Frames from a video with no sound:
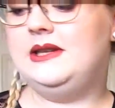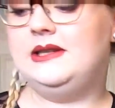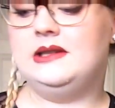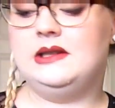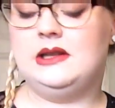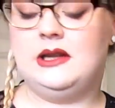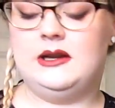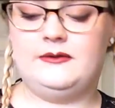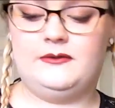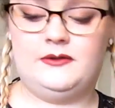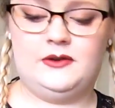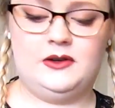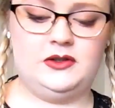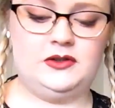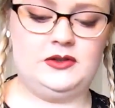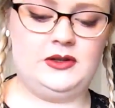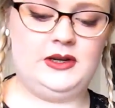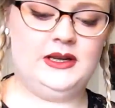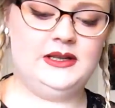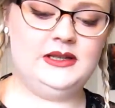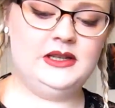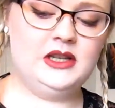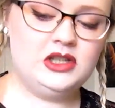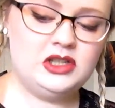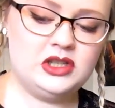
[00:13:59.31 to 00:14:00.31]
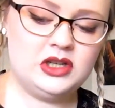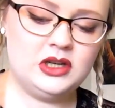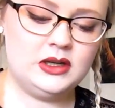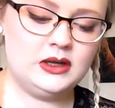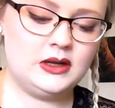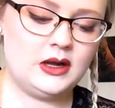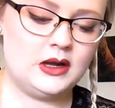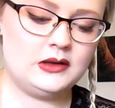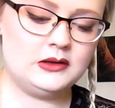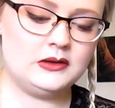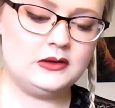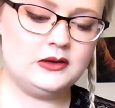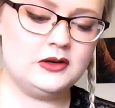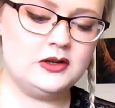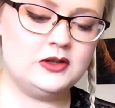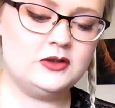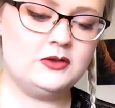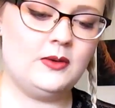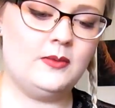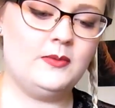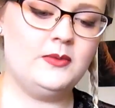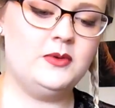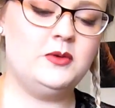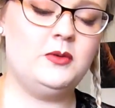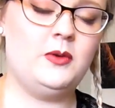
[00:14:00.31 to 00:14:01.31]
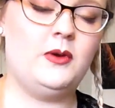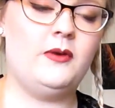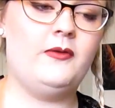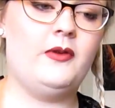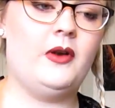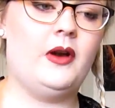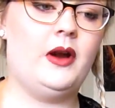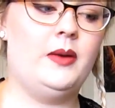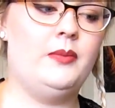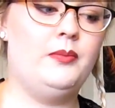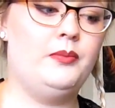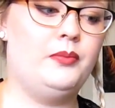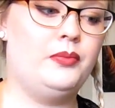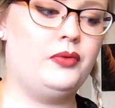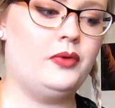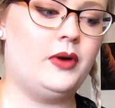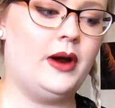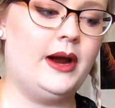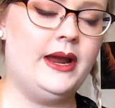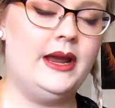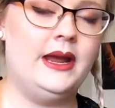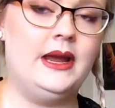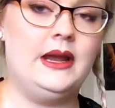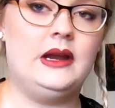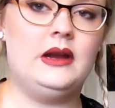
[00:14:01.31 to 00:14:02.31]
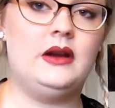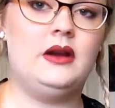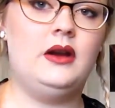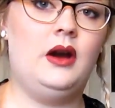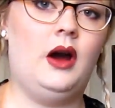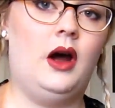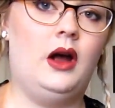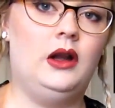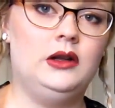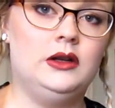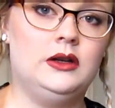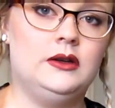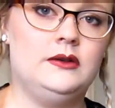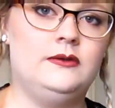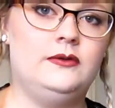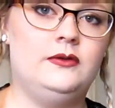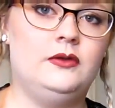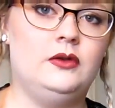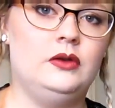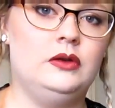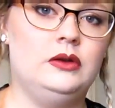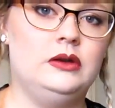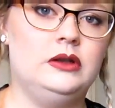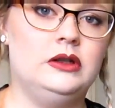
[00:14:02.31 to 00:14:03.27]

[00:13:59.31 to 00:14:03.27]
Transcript: these a lot for transition colors. I'm doing very bright and colorful